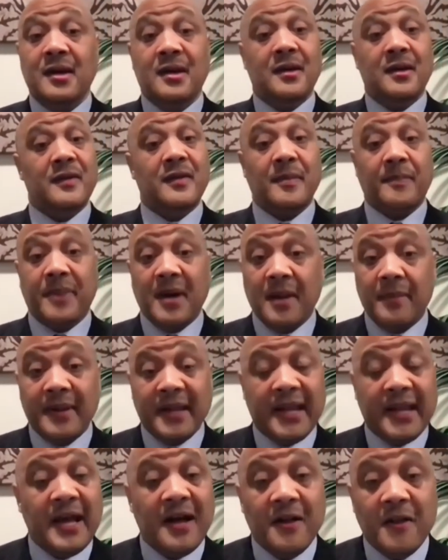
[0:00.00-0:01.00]
the
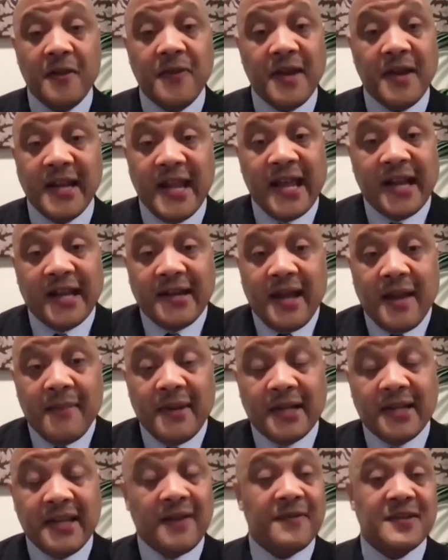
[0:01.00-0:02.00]
public health and
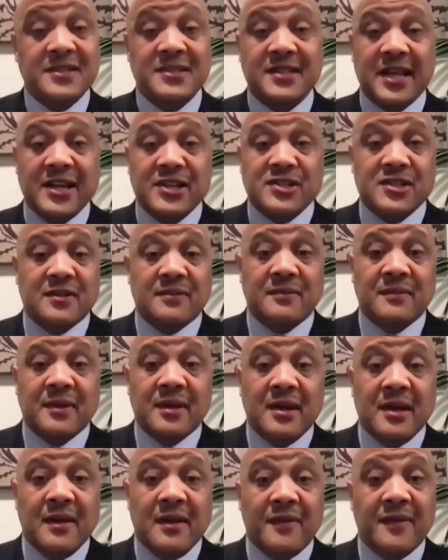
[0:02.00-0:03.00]
economic devastation
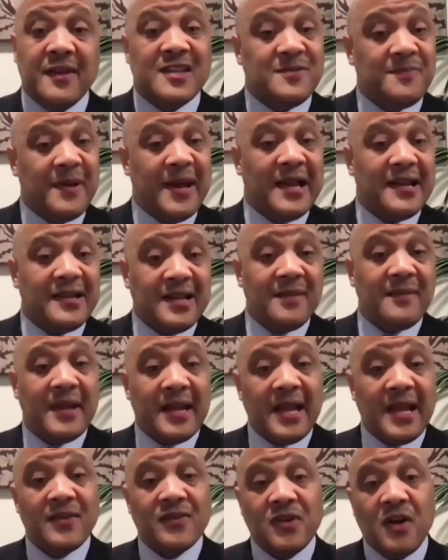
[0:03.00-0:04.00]
this pandemic
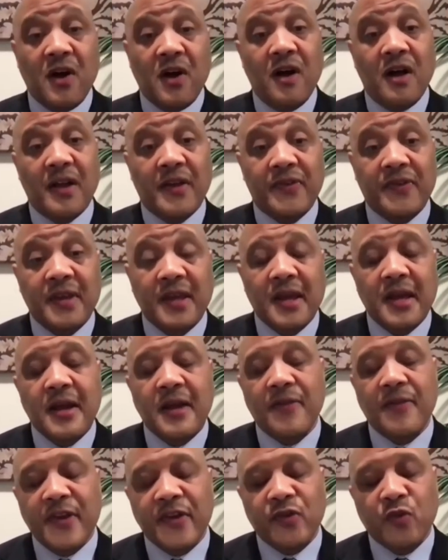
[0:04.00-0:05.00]
has caused.
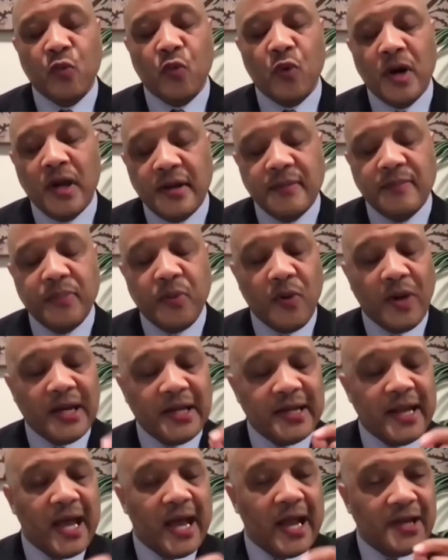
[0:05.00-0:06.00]
This
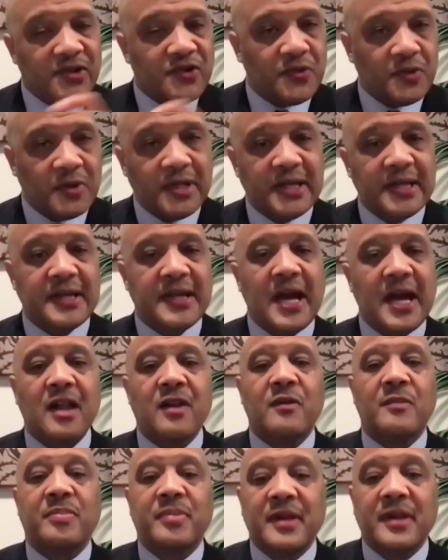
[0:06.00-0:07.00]
$1.9
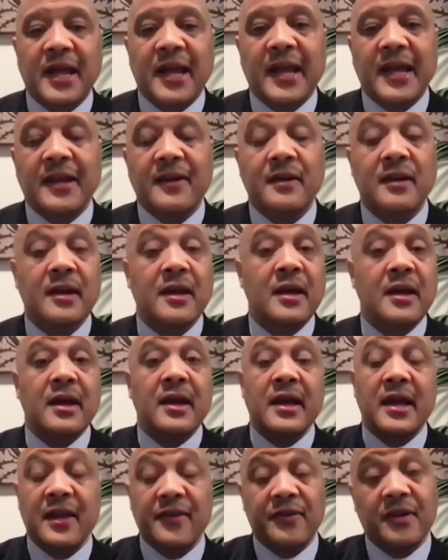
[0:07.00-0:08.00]
trillion plan
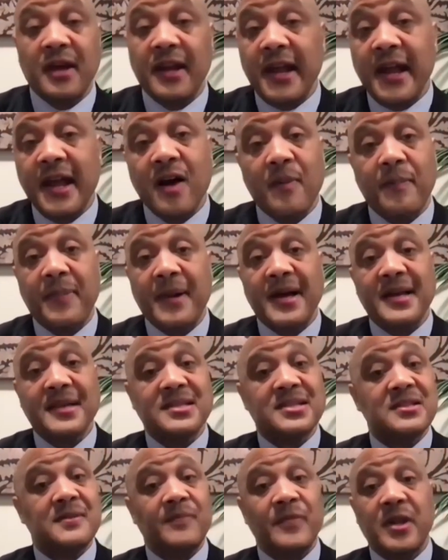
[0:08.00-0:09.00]
is going to help
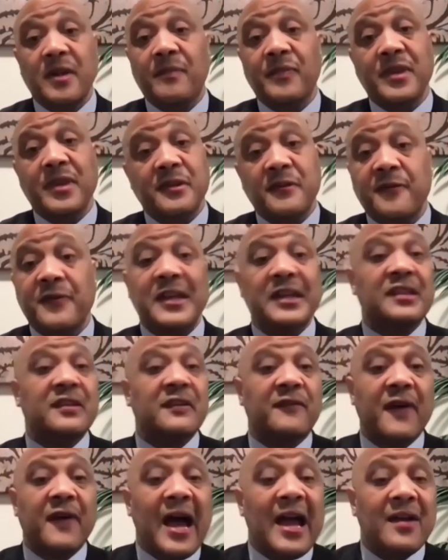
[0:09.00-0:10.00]
us defeat the
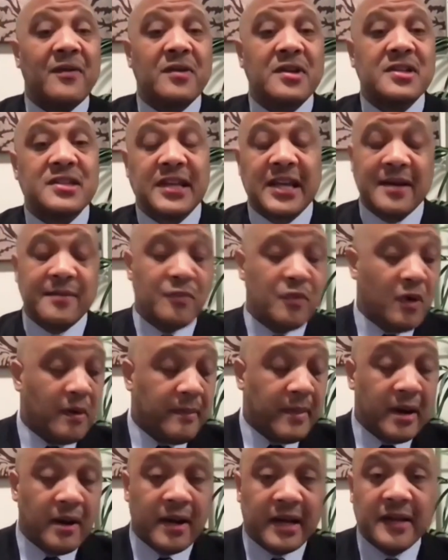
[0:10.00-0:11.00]
virus, get more
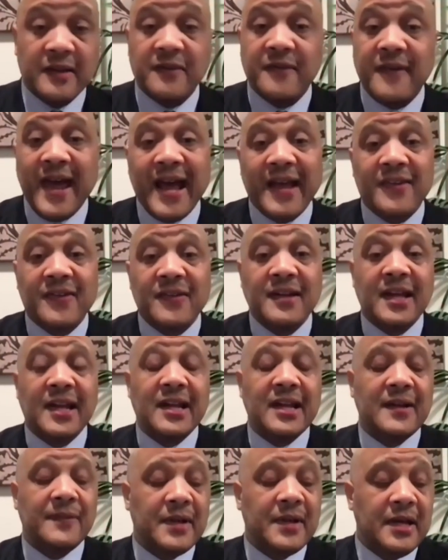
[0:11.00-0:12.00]
Americans
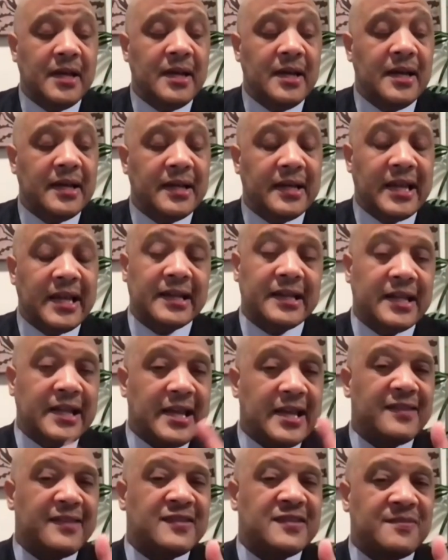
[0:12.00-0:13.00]
vaccinated, get
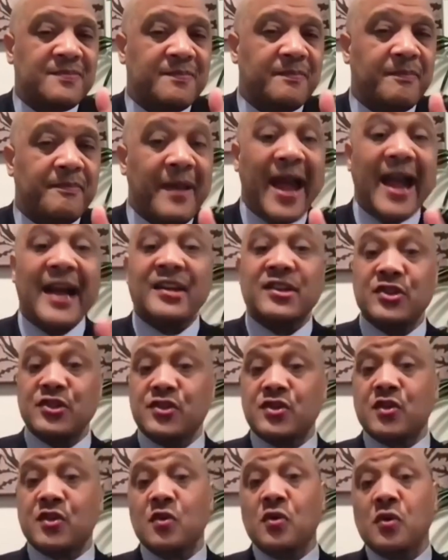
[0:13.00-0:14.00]
kids back to
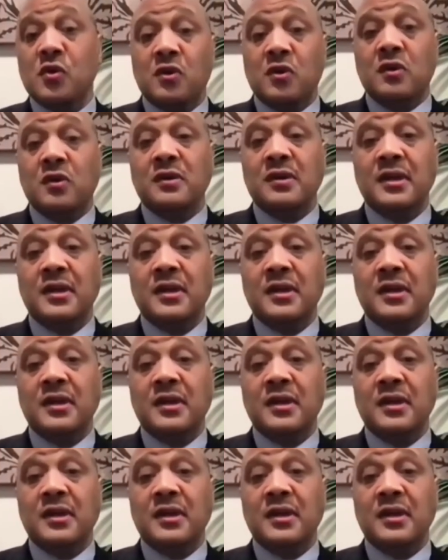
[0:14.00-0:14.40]
school,